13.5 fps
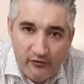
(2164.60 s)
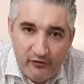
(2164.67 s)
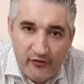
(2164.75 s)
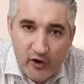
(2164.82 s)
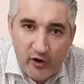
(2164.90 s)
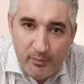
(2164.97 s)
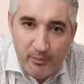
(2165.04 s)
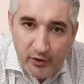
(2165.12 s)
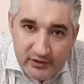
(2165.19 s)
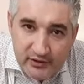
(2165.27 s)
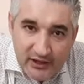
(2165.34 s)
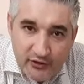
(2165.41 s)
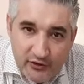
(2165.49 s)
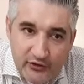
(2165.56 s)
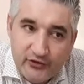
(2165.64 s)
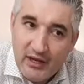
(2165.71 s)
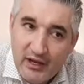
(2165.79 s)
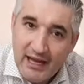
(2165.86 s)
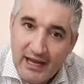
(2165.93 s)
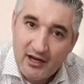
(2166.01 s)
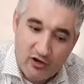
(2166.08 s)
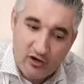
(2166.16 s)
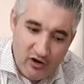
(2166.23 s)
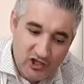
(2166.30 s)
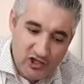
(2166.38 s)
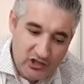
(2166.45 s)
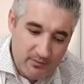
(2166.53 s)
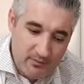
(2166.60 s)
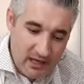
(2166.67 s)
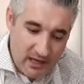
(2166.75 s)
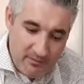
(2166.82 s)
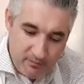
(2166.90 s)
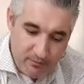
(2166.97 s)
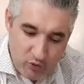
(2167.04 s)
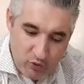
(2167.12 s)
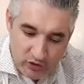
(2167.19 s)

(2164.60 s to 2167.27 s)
Boil 4 potatoes and crush them and put... And